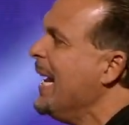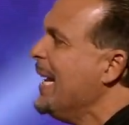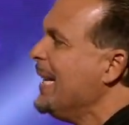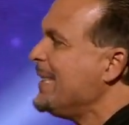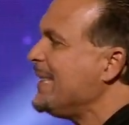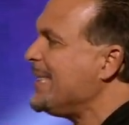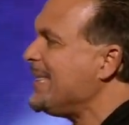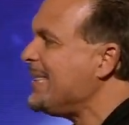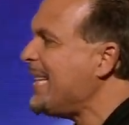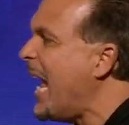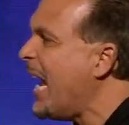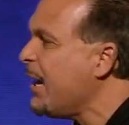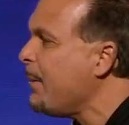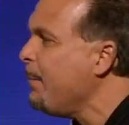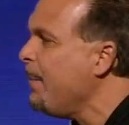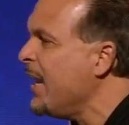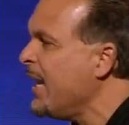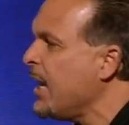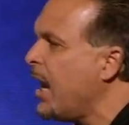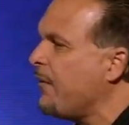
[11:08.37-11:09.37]

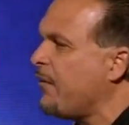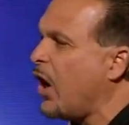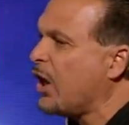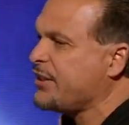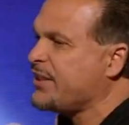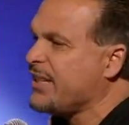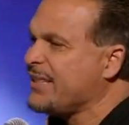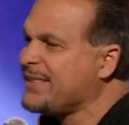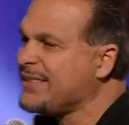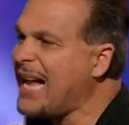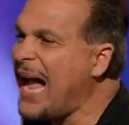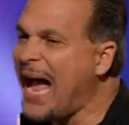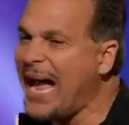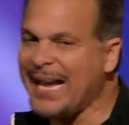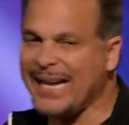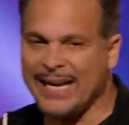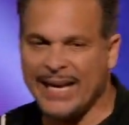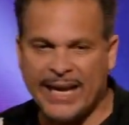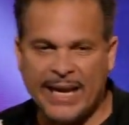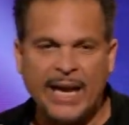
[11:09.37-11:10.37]
segment of our
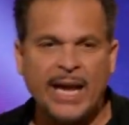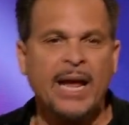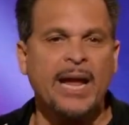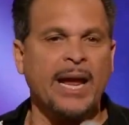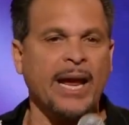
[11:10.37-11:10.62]
society,